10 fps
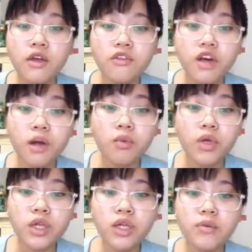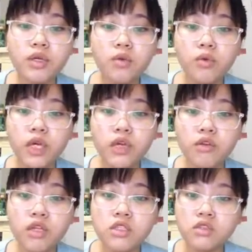the preliminary
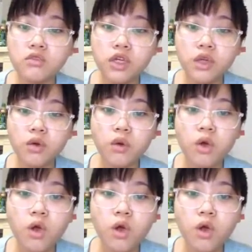interview